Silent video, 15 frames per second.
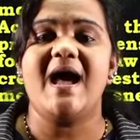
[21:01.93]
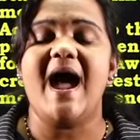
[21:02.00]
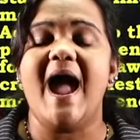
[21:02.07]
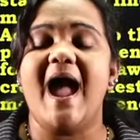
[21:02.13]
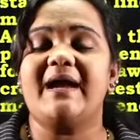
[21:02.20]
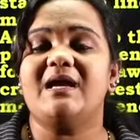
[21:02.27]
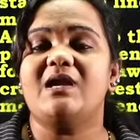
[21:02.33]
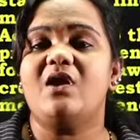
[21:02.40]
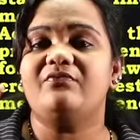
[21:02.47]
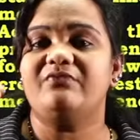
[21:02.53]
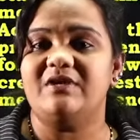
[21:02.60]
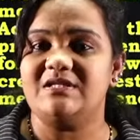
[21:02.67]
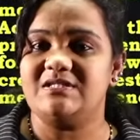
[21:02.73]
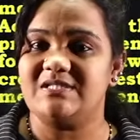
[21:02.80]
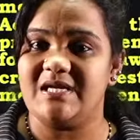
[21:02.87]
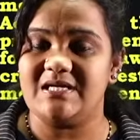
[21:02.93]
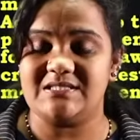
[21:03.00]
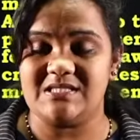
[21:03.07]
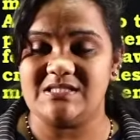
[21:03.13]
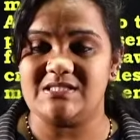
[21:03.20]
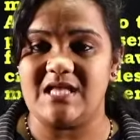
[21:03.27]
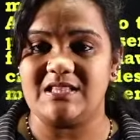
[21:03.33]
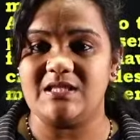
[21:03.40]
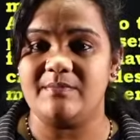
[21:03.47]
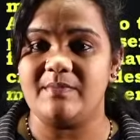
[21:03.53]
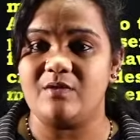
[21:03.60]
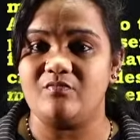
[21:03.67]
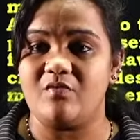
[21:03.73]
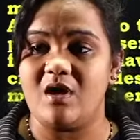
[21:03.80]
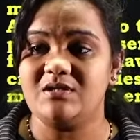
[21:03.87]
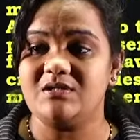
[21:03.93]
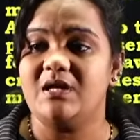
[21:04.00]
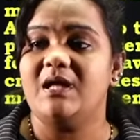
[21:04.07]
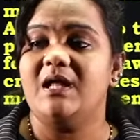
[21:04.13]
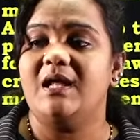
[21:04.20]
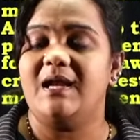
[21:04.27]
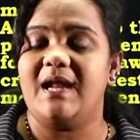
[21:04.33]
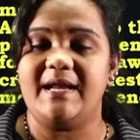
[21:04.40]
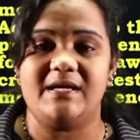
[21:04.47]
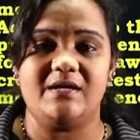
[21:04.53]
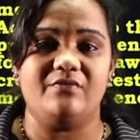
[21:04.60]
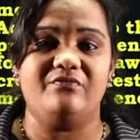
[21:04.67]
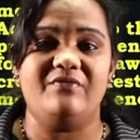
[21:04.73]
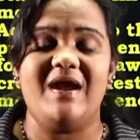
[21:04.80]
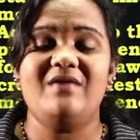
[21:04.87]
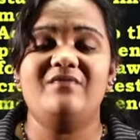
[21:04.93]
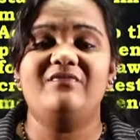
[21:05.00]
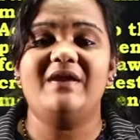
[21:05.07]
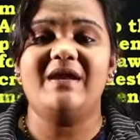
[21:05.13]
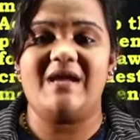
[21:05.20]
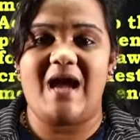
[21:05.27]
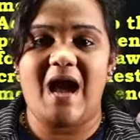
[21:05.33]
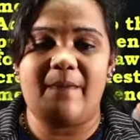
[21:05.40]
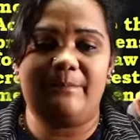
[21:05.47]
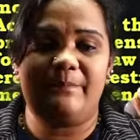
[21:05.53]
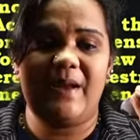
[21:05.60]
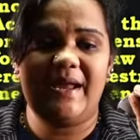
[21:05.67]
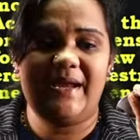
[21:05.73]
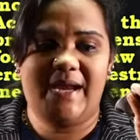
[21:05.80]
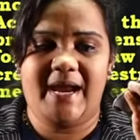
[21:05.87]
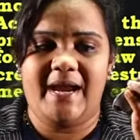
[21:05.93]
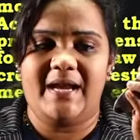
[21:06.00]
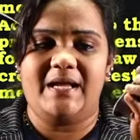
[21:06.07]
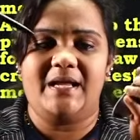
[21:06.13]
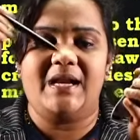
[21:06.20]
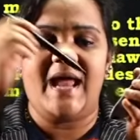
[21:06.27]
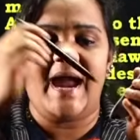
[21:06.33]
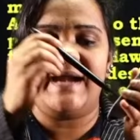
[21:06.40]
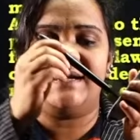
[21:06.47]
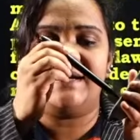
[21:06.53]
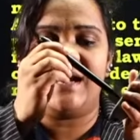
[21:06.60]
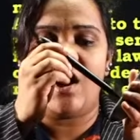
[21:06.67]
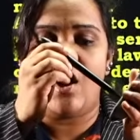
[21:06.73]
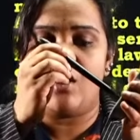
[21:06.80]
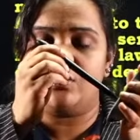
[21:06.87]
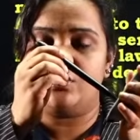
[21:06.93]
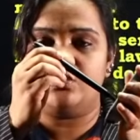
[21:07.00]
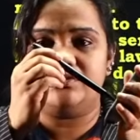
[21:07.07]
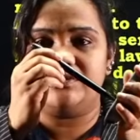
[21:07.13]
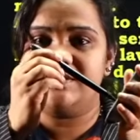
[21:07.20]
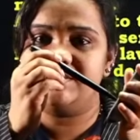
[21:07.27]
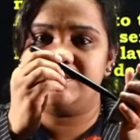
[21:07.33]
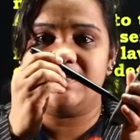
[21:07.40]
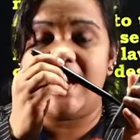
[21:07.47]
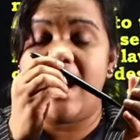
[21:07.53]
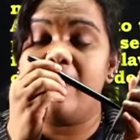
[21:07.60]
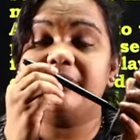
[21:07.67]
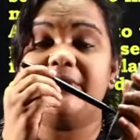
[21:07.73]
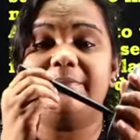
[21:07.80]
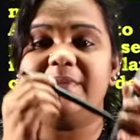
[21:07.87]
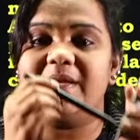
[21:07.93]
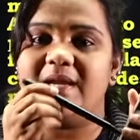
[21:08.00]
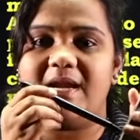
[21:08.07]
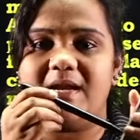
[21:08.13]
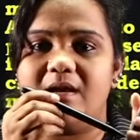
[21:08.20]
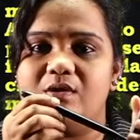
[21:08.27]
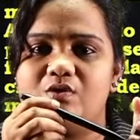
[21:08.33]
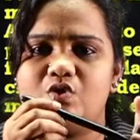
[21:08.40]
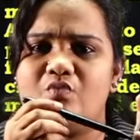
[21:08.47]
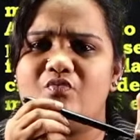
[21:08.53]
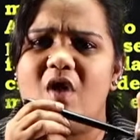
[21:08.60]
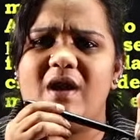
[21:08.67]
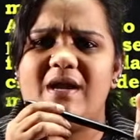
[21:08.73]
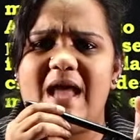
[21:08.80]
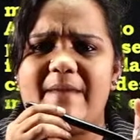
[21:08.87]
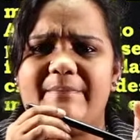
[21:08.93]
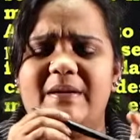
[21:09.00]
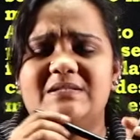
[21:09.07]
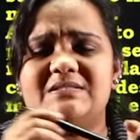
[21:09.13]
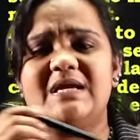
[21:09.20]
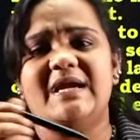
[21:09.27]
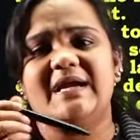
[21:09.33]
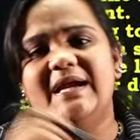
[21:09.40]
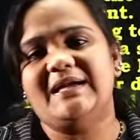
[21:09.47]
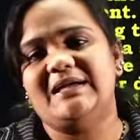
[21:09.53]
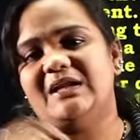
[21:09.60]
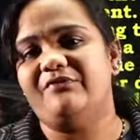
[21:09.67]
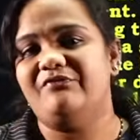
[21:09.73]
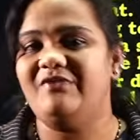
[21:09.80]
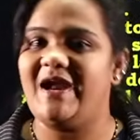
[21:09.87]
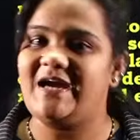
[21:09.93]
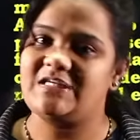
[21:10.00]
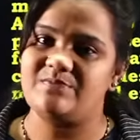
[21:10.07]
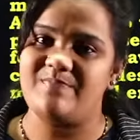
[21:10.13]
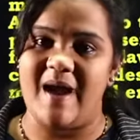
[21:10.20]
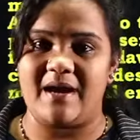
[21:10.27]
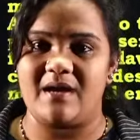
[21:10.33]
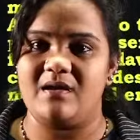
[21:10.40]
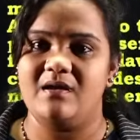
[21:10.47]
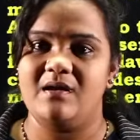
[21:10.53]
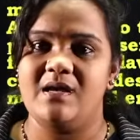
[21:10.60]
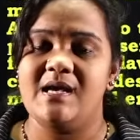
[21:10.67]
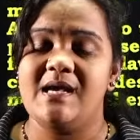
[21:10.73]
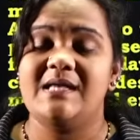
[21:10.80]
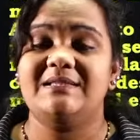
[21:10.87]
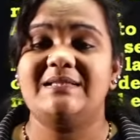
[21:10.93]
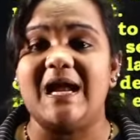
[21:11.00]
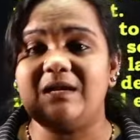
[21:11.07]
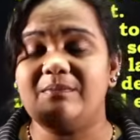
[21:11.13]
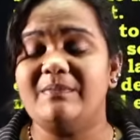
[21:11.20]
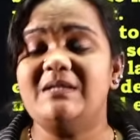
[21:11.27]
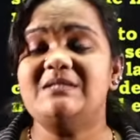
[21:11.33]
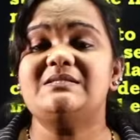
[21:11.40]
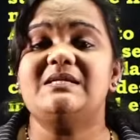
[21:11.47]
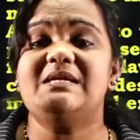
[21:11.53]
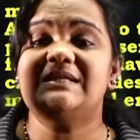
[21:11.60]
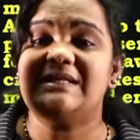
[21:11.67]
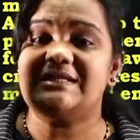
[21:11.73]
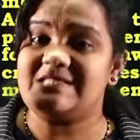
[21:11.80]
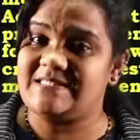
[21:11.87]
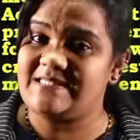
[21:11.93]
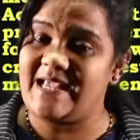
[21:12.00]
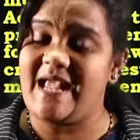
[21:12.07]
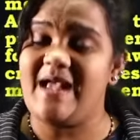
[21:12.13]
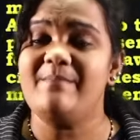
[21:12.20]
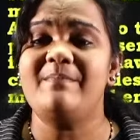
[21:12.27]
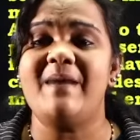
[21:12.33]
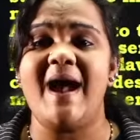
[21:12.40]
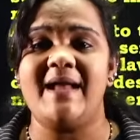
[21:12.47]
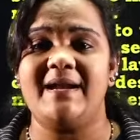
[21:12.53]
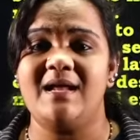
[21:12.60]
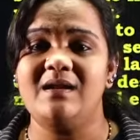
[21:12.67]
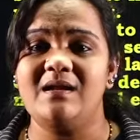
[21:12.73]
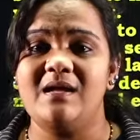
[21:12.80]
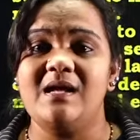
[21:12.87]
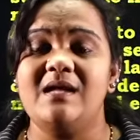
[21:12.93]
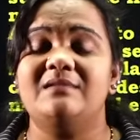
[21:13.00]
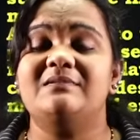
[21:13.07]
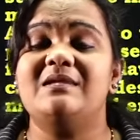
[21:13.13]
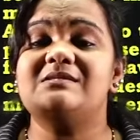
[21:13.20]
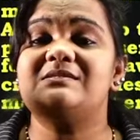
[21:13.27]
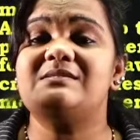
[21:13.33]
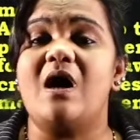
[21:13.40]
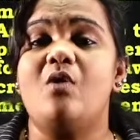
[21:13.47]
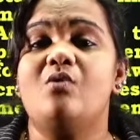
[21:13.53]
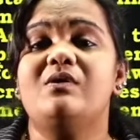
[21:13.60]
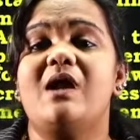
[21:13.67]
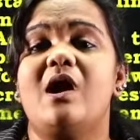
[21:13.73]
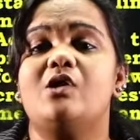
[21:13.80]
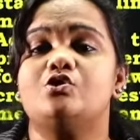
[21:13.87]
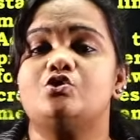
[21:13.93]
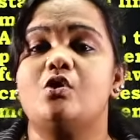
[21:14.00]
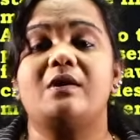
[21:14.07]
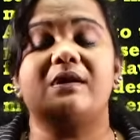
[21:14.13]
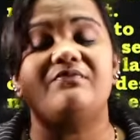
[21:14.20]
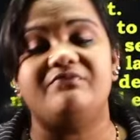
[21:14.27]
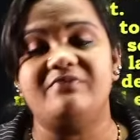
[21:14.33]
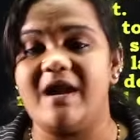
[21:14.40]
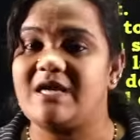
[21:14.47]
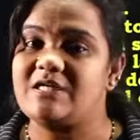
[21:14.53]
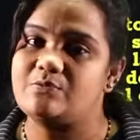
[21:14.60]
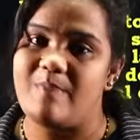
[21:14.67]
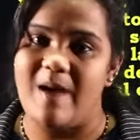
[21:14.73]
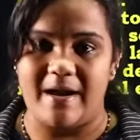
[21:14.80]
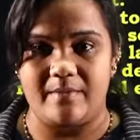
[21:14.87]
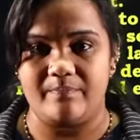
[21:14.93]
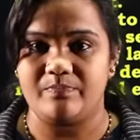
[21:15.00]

Angle of incidence is nothing but what? Like when we apply a light ray onto this on the mirror. So what happens? It reflects back. That means in the same manner, the sound also reflects back.